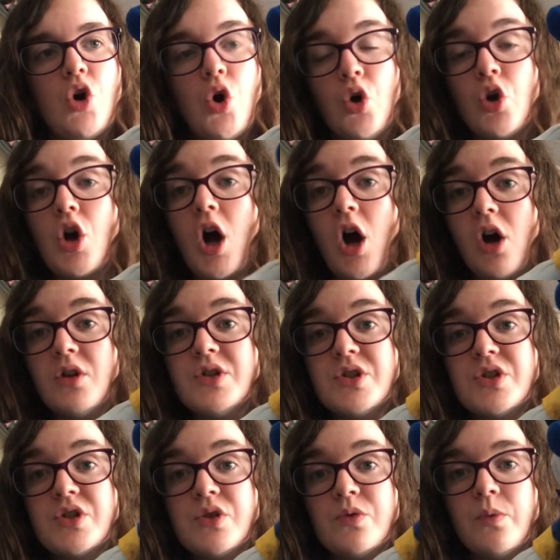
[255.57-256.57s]
cut
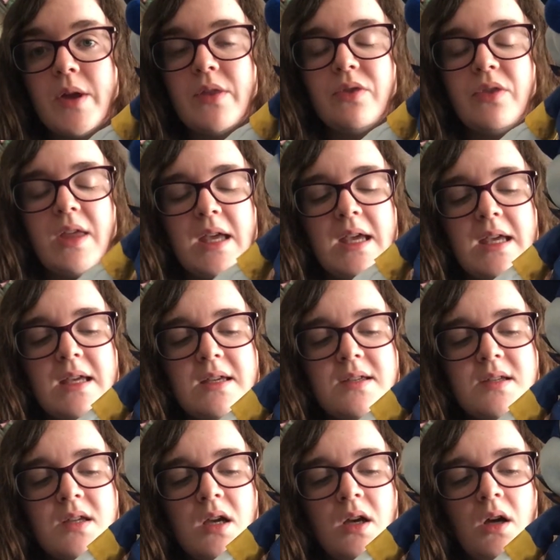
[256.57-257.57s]
costs with
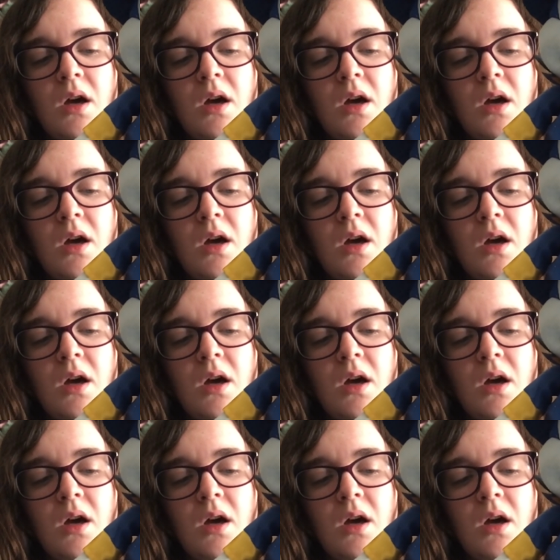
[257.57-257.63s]
these,